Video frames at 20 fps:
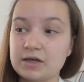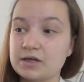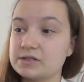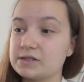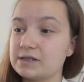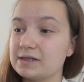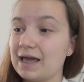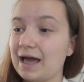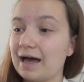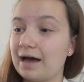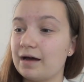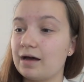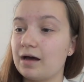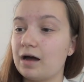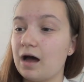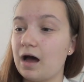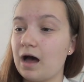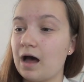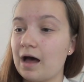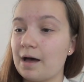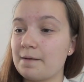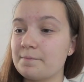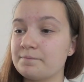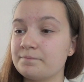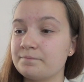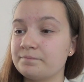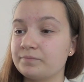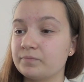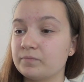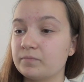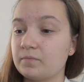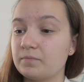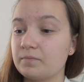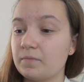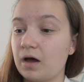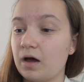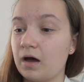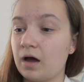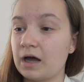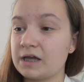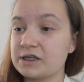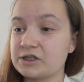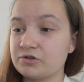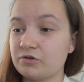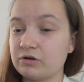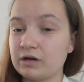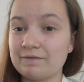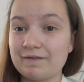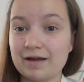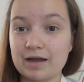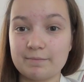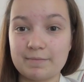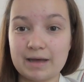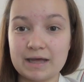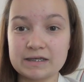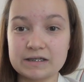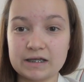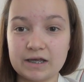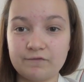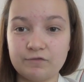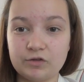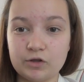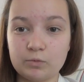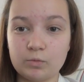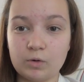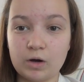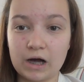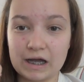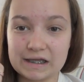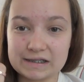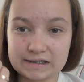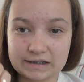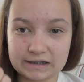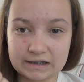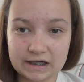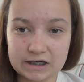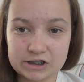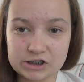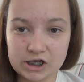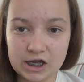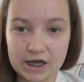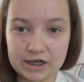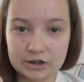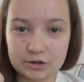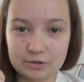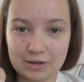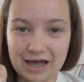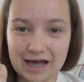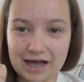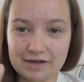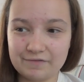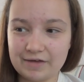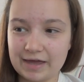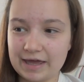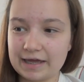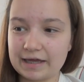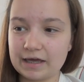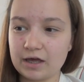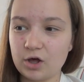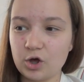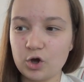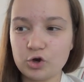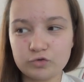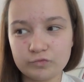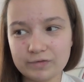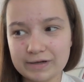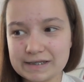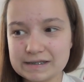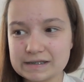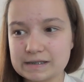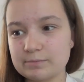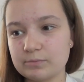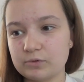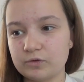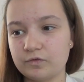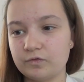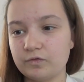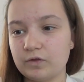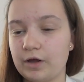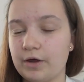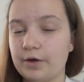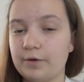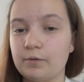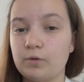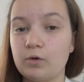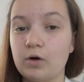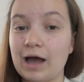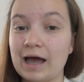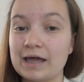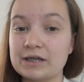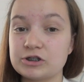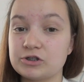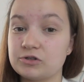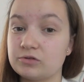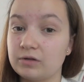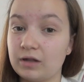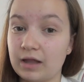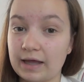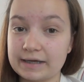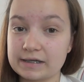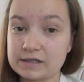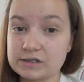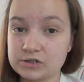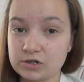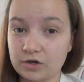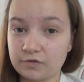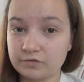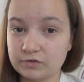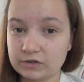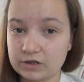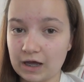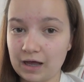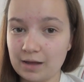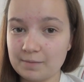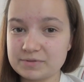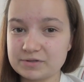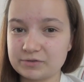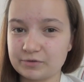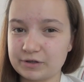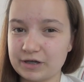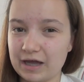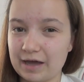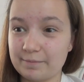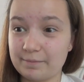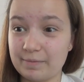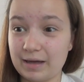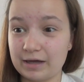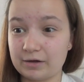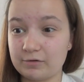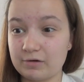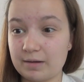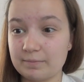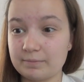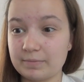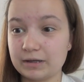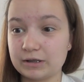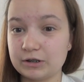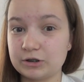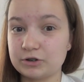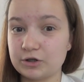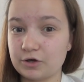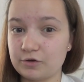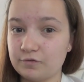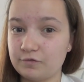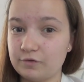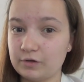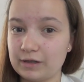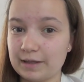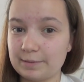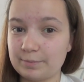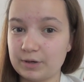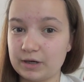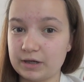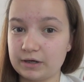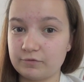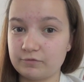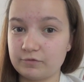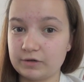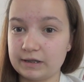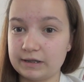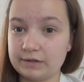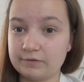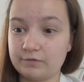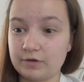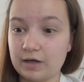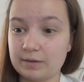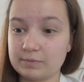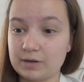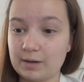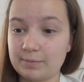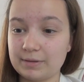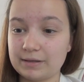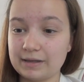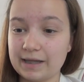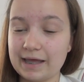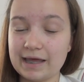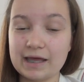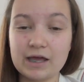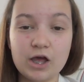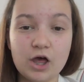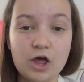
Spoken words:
So yeah, I strongly recommend if you are a teenager and you have a reasonable flow and you like softer cups, or you have bad cramping and you don't feel like putting a really firm cup in there,